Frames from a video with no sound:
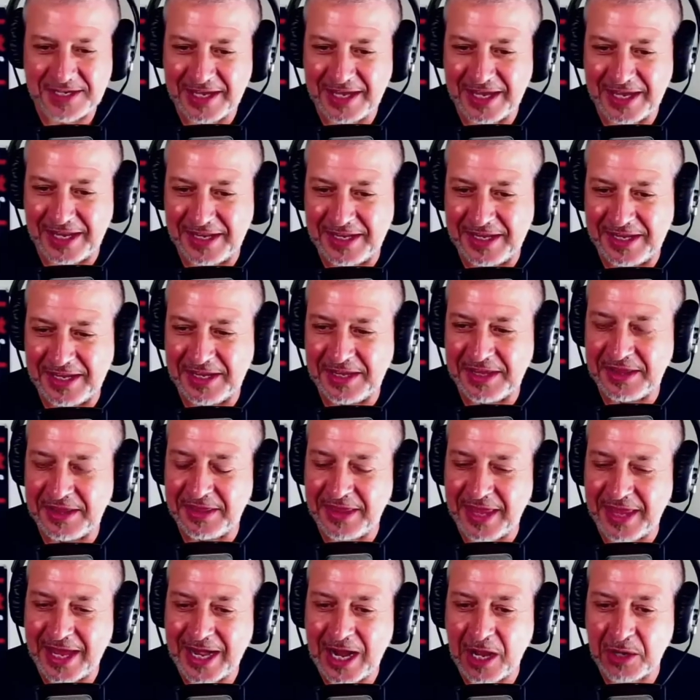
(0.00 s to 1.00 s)
And
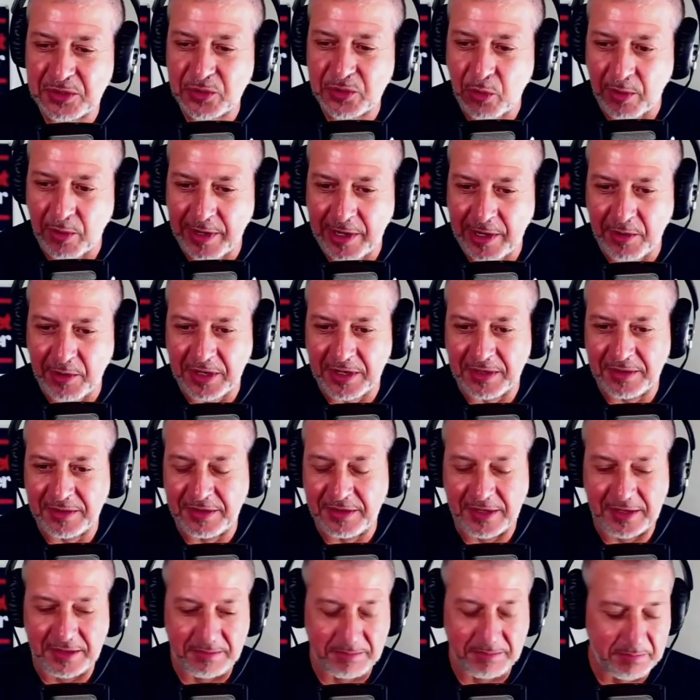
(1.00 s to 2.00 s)
that outdoor area
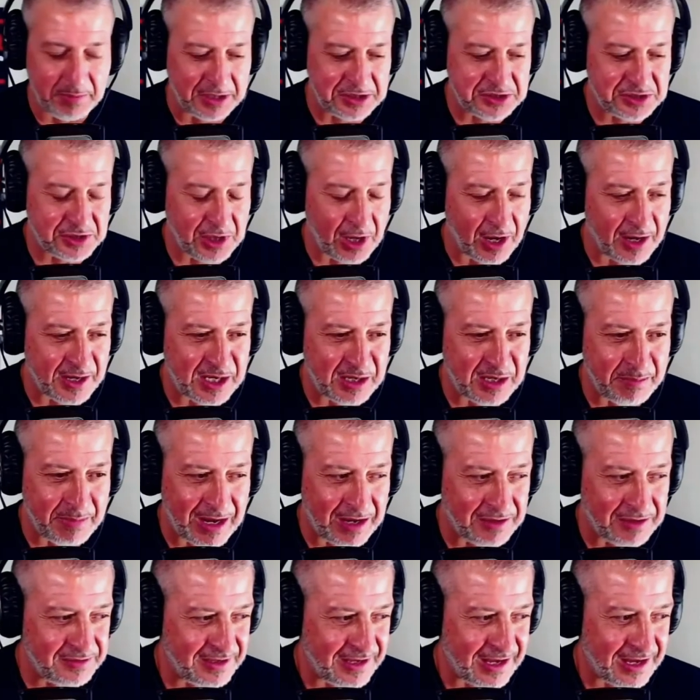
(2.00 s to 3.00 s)
that Bud's talking
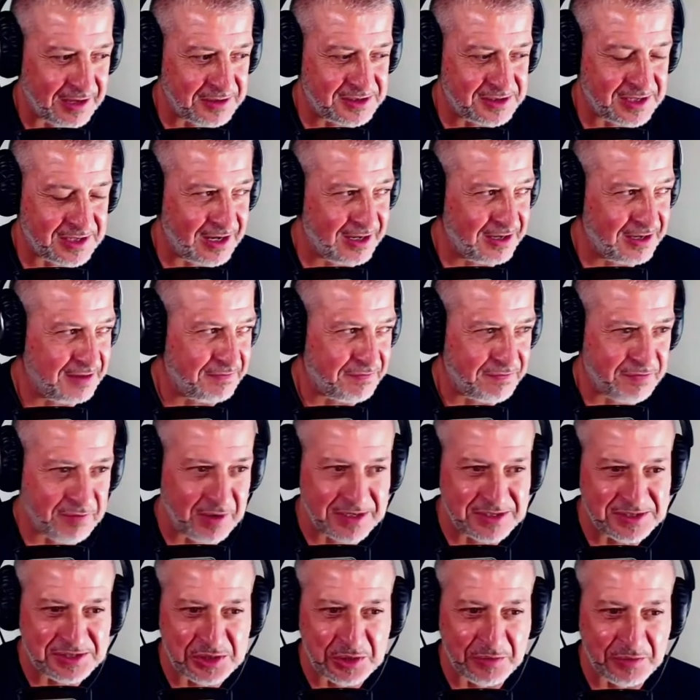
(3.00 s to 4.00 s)
about, the outside
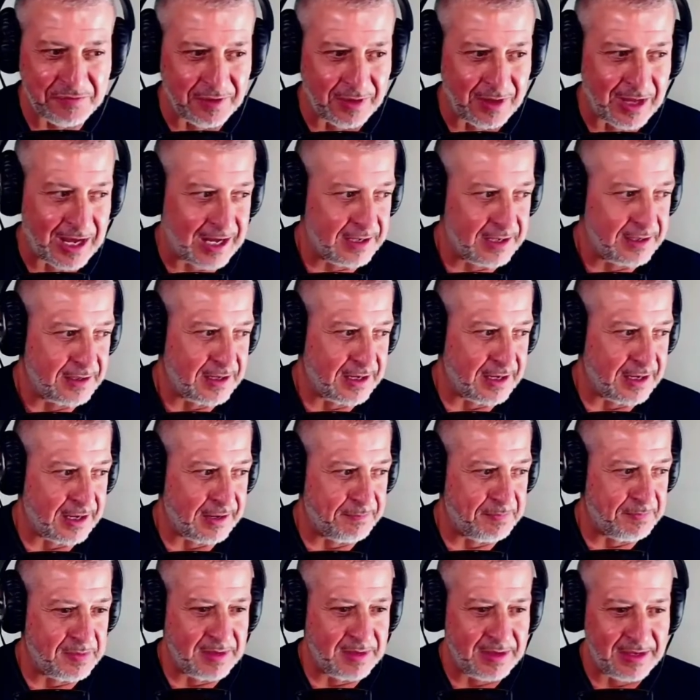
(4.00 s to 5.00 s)
front silver lot,
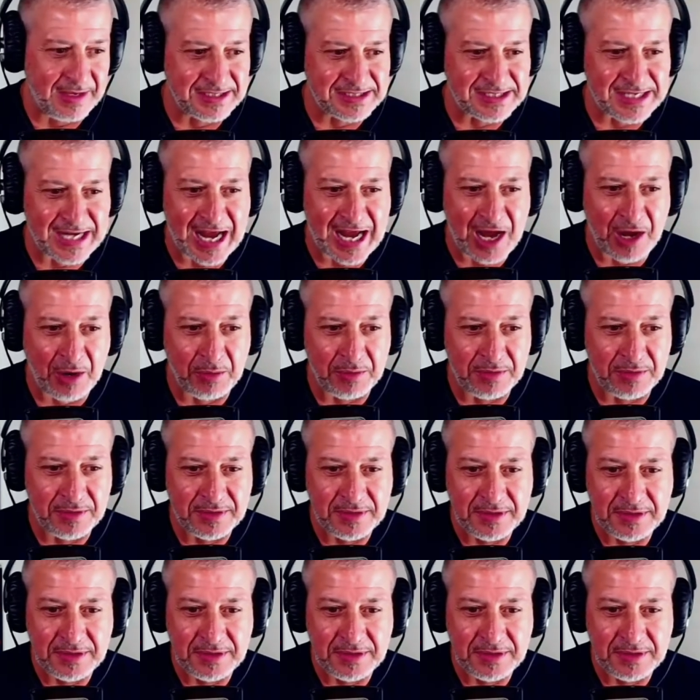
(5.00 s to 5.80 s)
is now